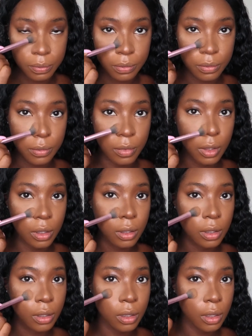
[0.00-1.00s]

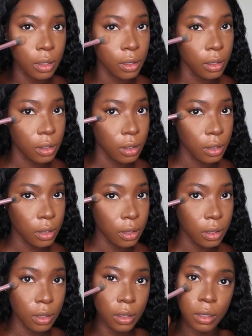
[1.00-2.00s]

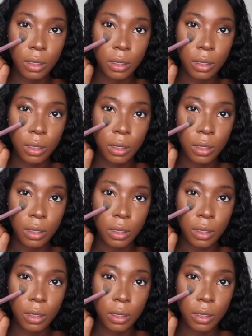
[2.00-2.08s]
(no one is talking)